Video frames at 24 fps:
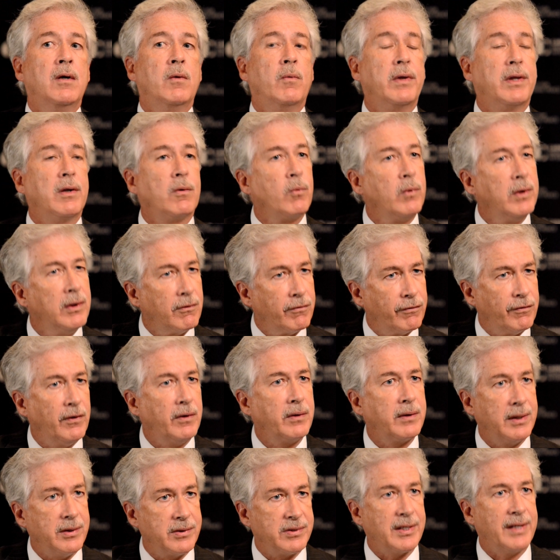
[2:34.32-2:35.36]
with a real
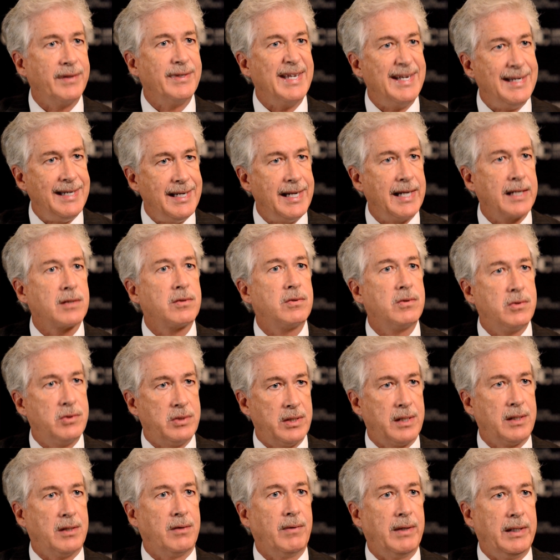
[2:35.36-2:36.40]
focus on the next
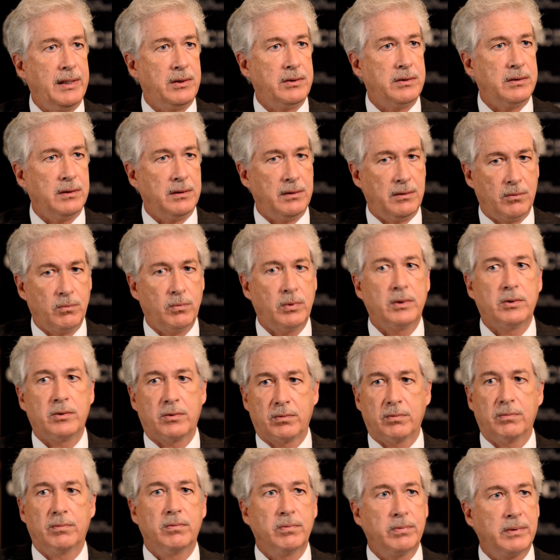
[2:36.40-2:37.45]
generation,
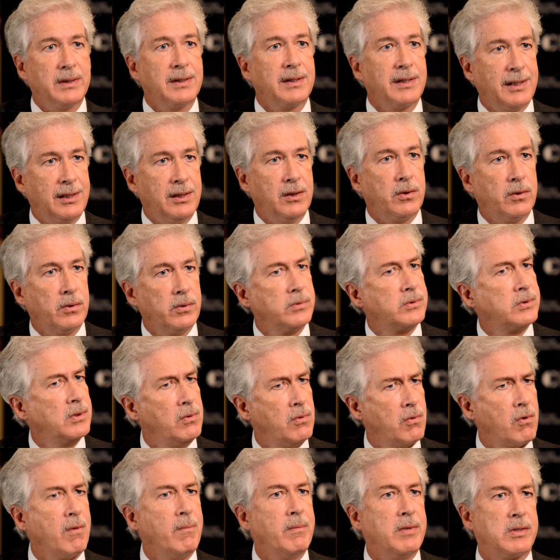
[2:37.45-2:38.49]
which really holds
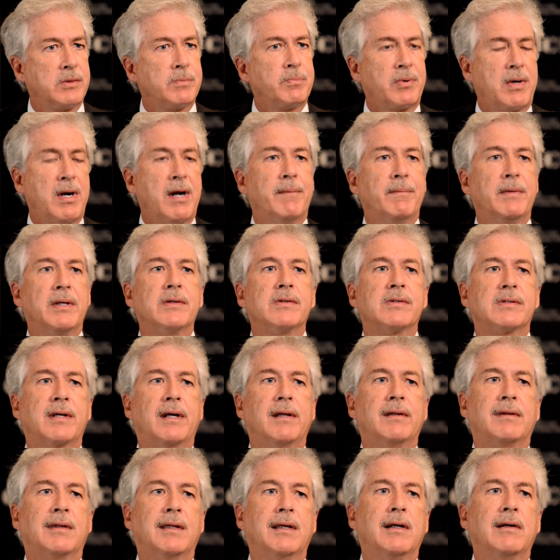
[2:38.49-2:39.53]
enormous promise,
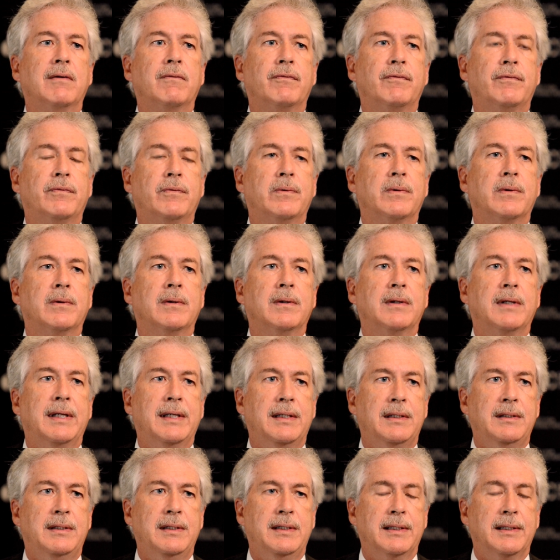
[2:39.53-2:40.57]
I think, for
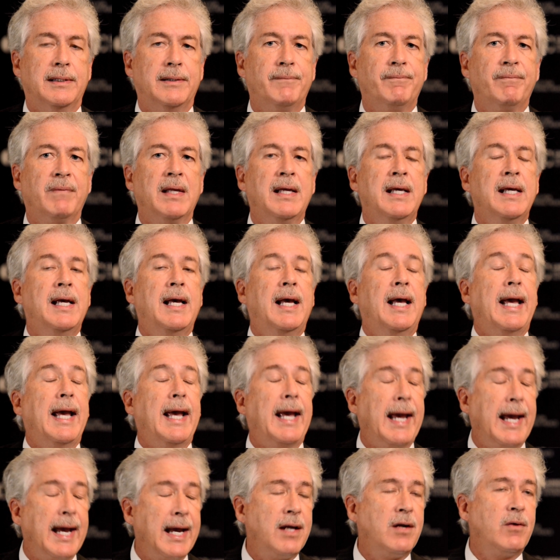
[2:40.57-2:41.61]
India.
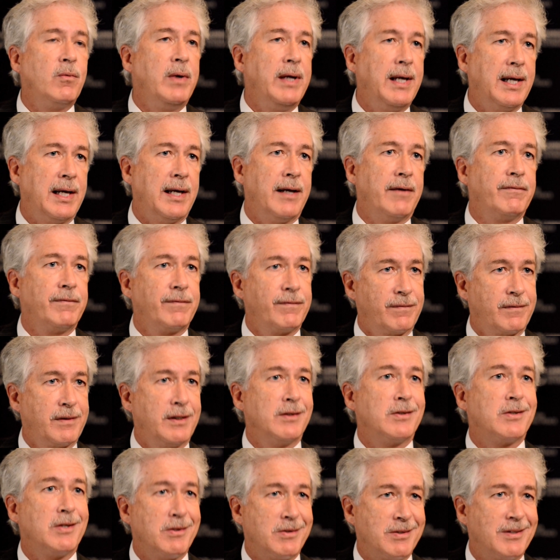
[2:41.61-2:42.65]
And we have,
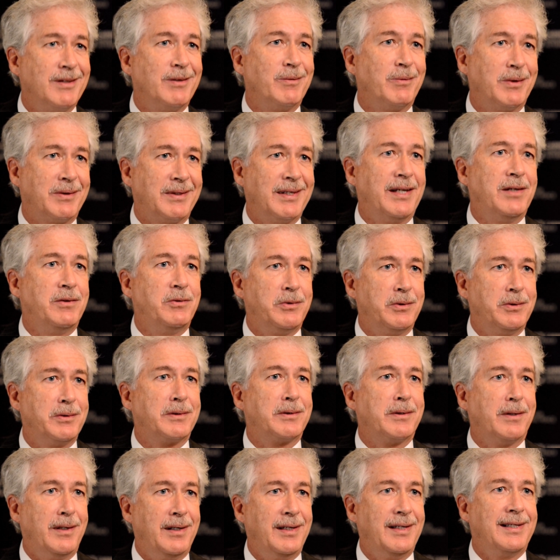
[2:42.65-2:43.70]
consistent with Andrew
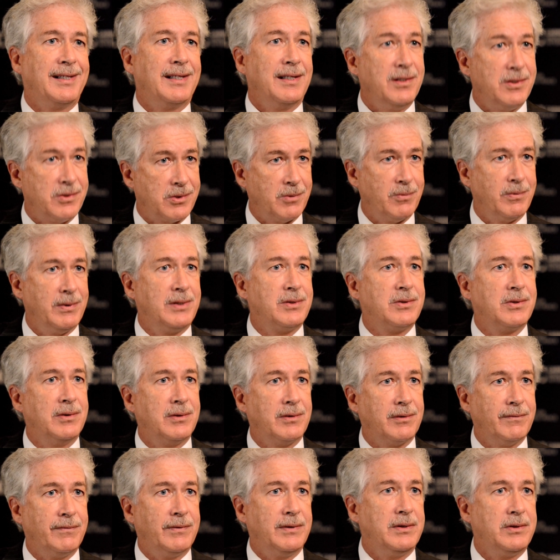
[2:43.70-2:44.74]
Carnegie's
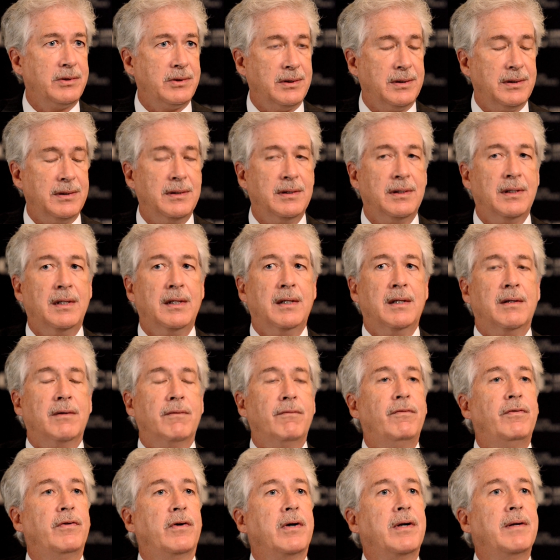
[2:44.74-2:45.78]
original vision,
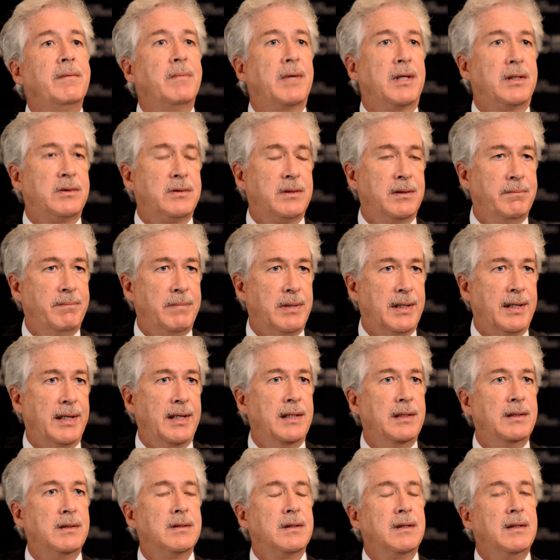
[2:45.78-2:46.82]
very much in
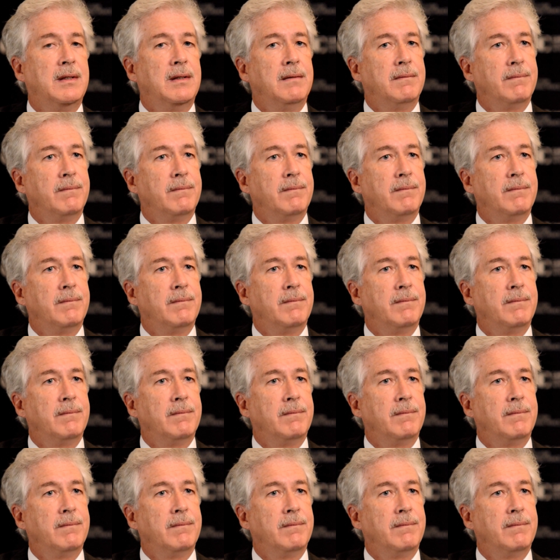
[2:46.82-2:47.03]
mind